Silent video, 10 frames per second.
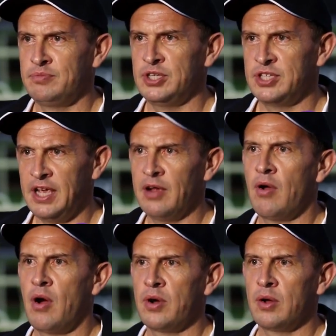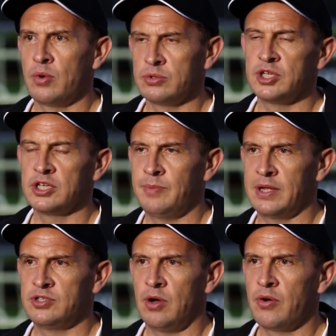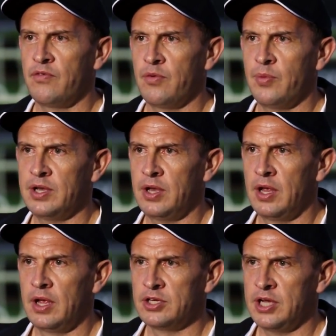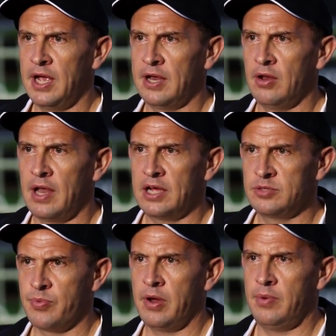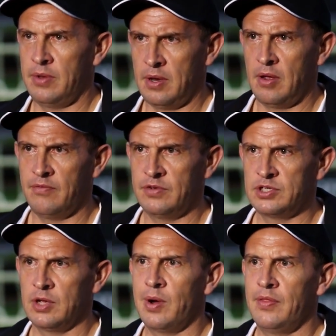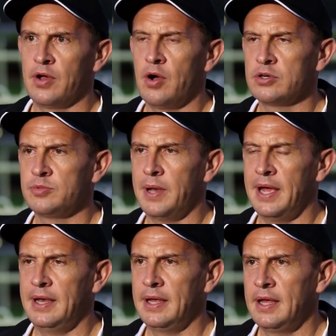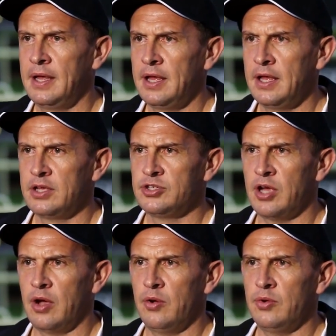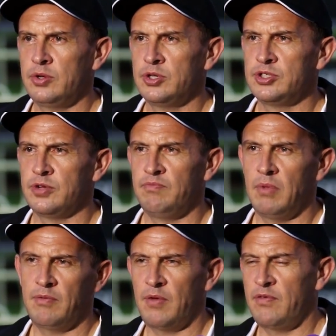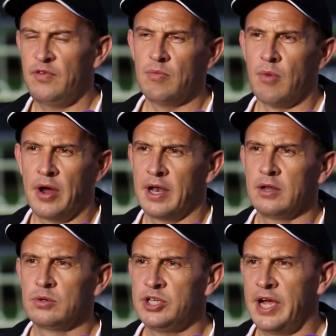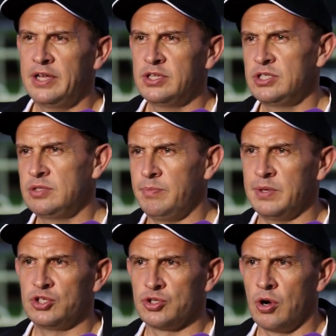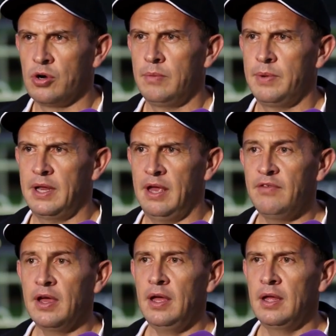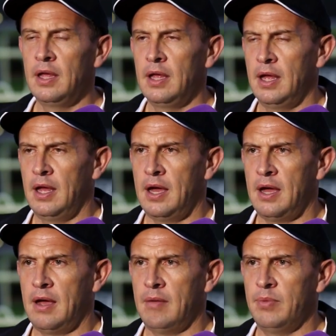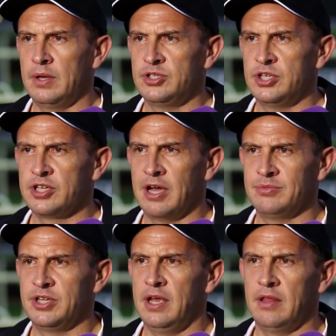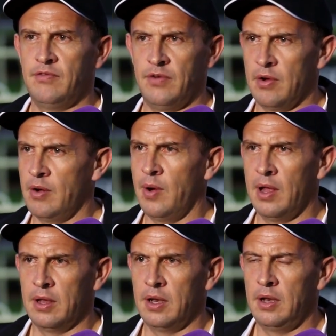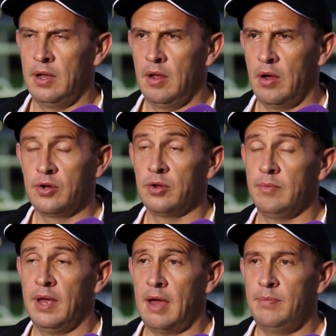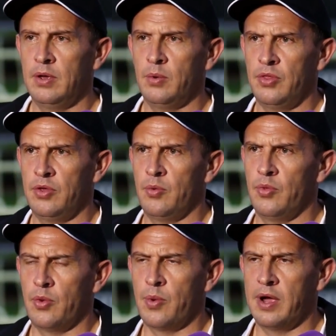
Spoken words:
She's a year older or 6 months older from when she had her last prep and obviously won the Cox Plate. So just a few minor little changes, a bit stronger, a bit heavier, but she's come together very well and I couldn't be happier with the